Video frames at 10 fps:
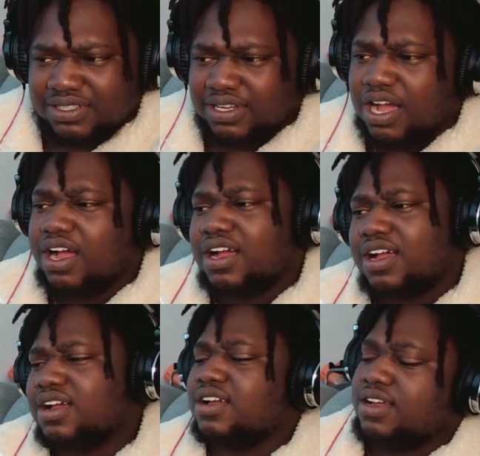
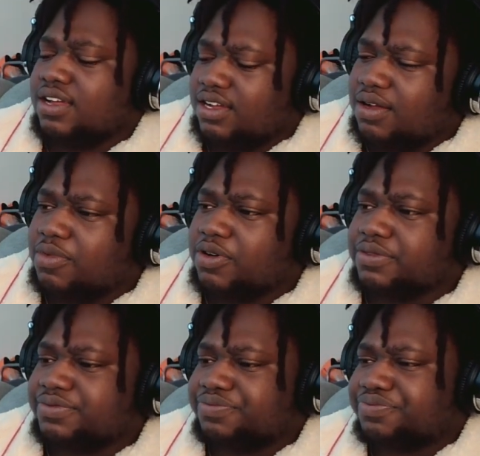And then
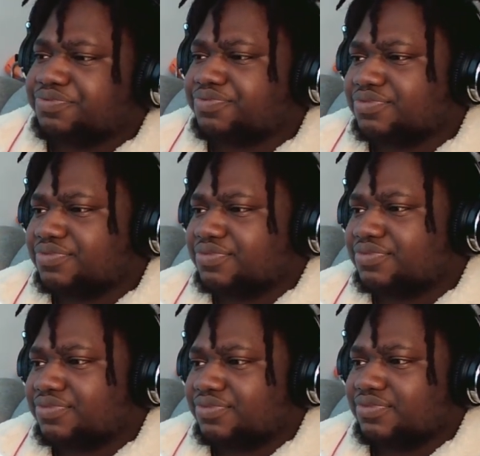Okriashvili looked like he was
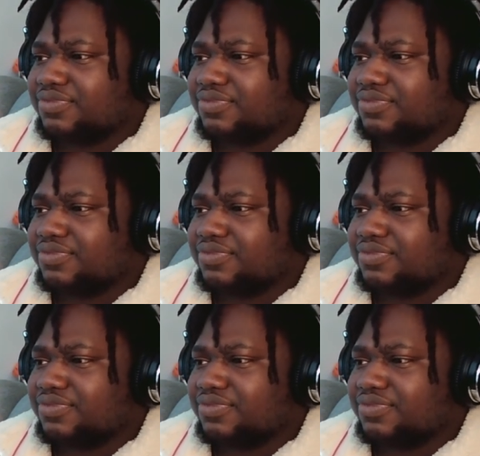upended.